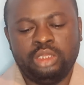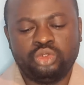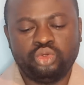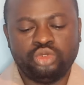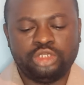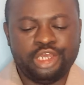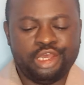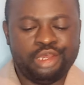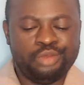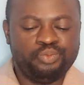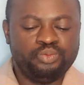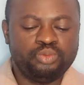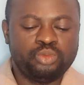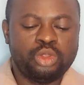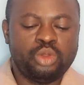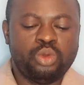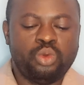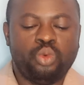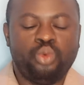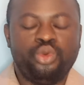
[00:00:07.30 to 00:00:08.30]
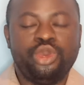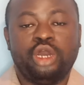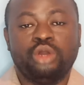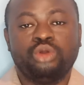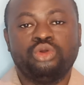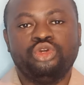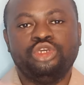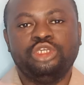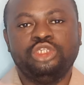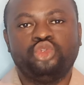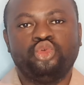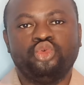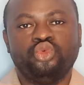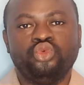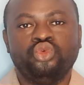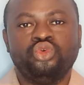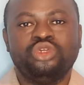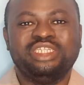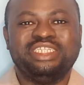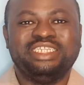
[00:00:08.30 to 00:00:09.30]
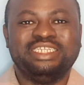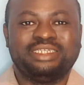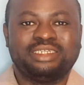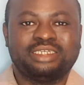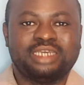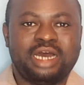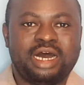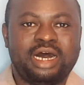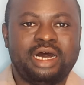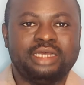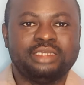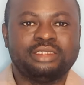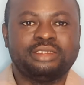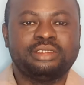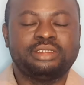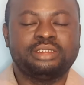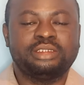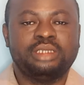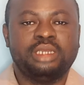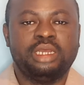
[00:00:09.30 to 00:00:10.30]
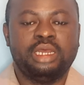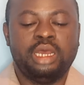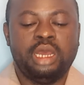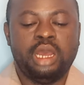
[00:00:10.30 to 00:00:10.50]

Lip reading: Today we are going to discuss